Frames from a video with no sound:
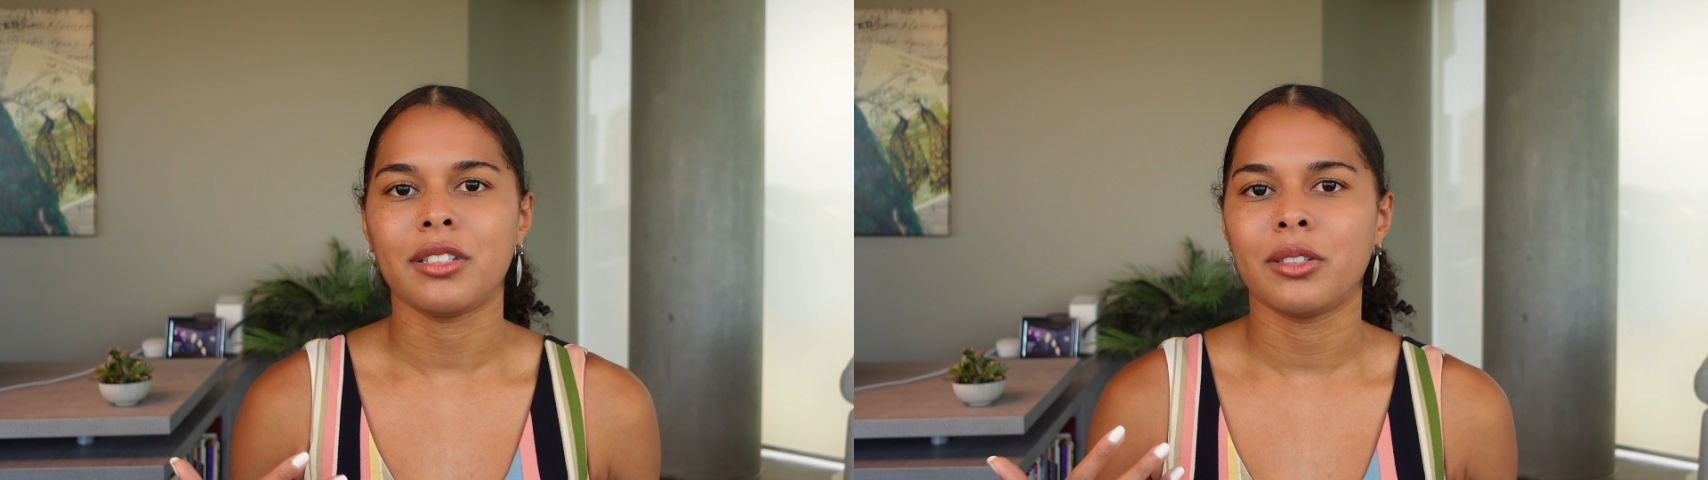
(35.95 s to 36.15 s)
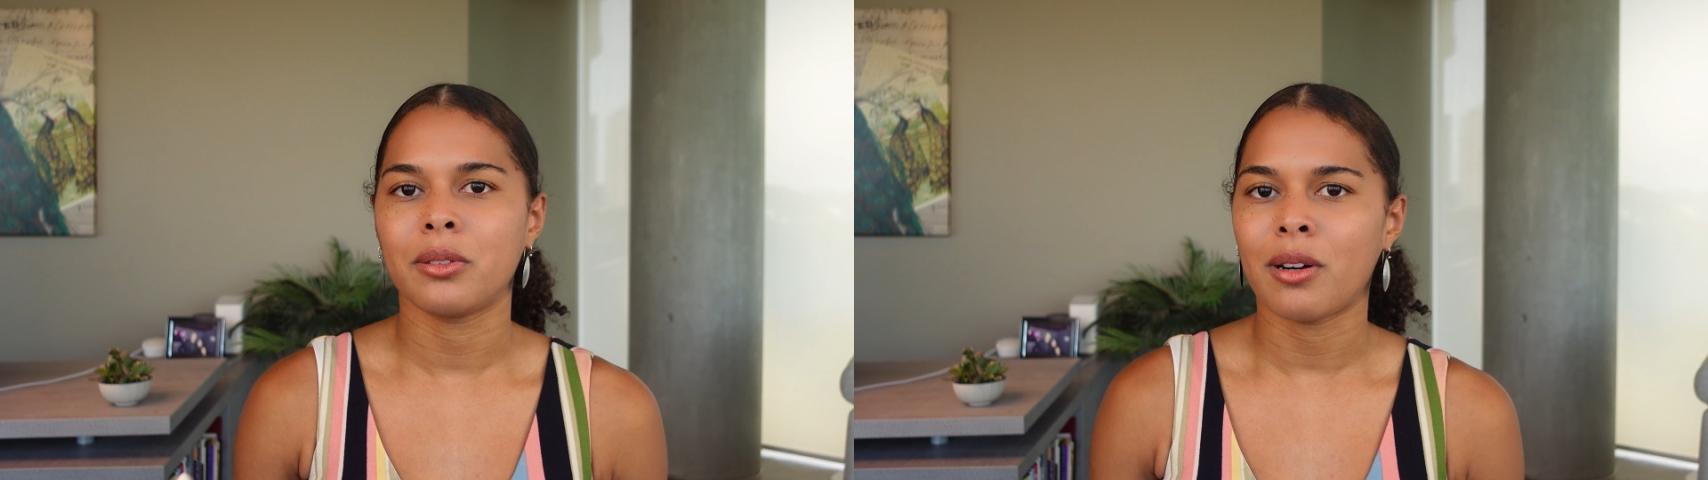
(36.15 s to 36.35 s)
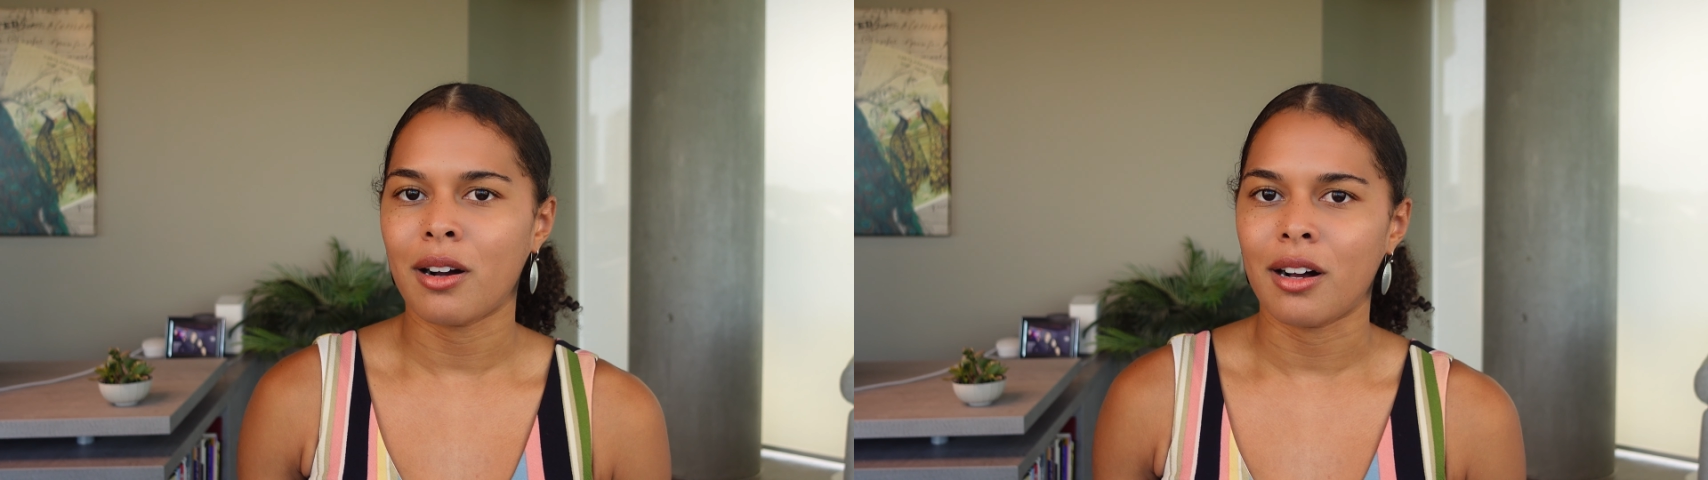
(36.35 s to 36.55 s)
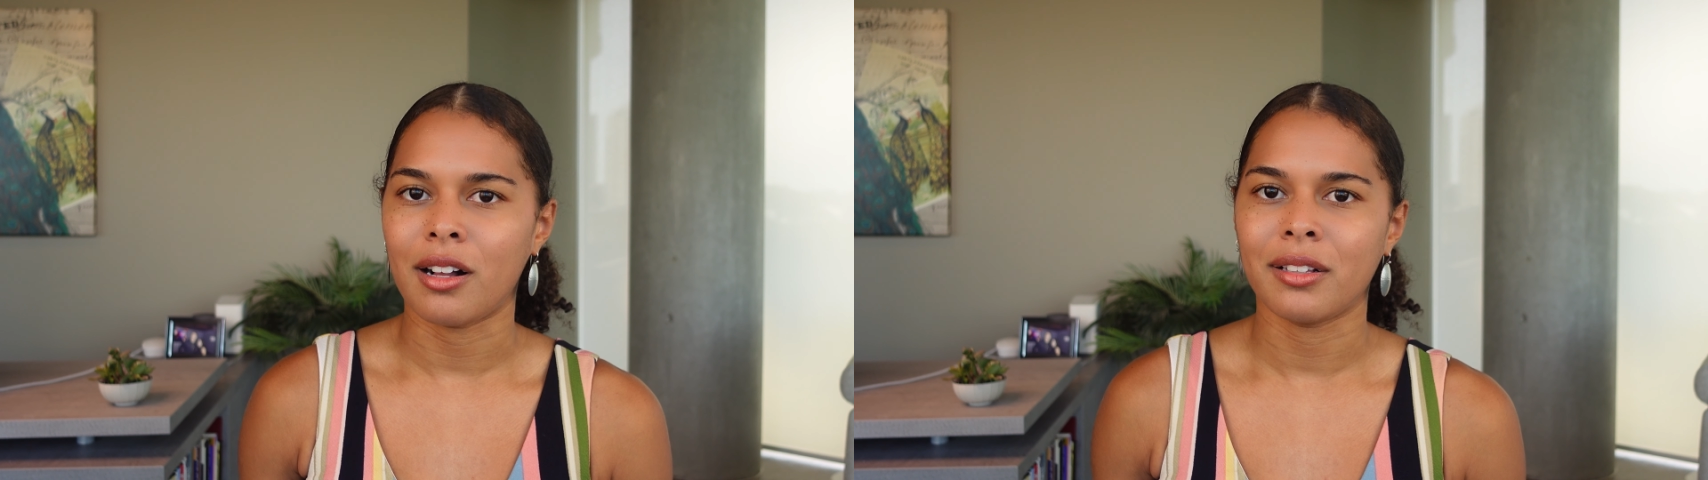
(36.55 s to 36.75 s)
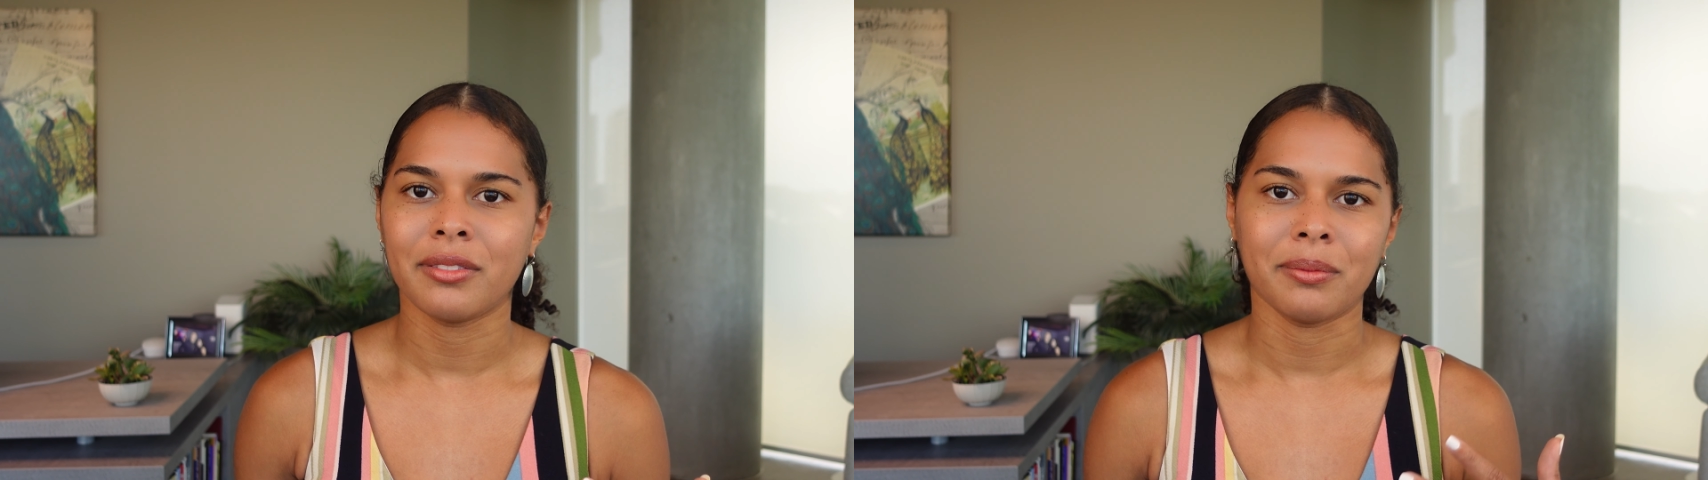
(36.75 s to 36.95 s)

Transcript: you all,